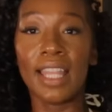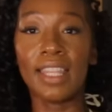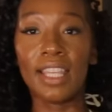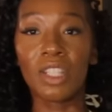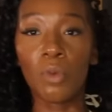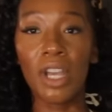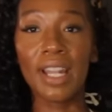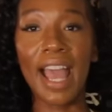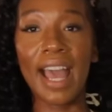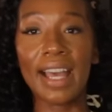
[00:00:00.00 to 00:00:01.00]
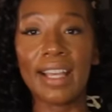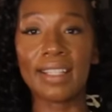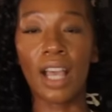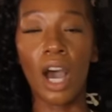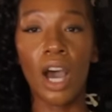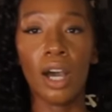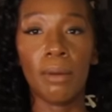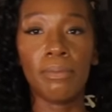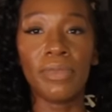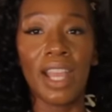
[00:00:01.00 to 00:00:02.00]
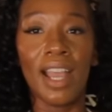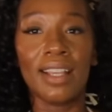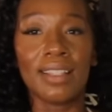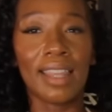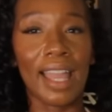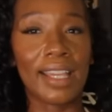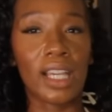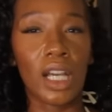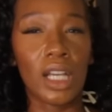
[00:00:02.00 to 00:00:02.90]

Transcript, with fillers: This one has like